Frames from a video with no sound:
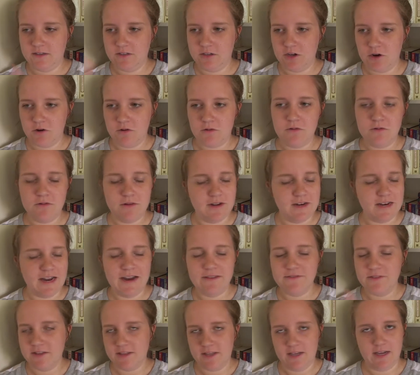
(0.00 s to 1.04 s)
tone and
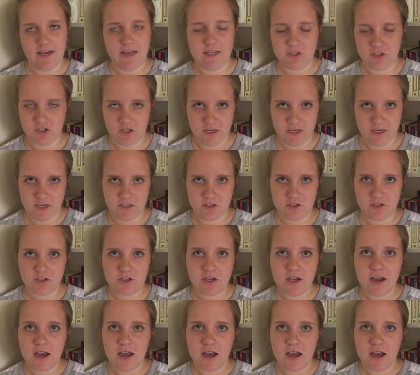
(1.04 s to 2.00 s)
everything had changed.